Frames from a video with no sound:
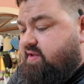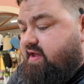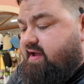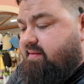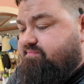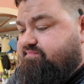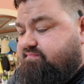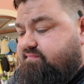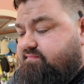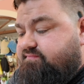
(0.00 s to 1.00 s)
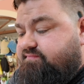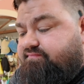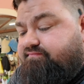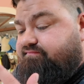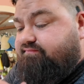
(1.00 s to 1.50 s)

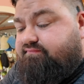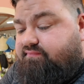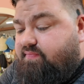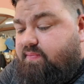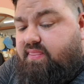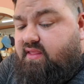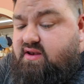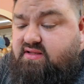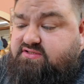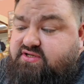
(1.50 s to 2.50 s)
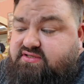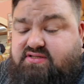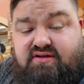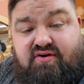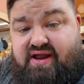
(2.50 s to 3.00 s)
And it's just
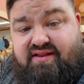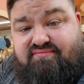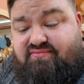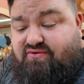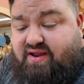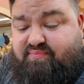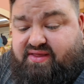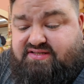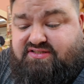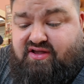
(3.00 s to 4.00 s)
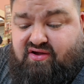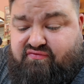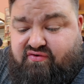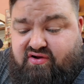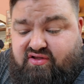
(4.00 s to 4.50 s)
a great place to go
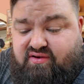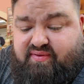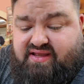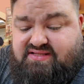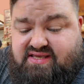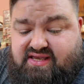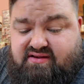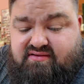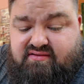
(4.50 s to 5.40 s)
for a good bite to eat.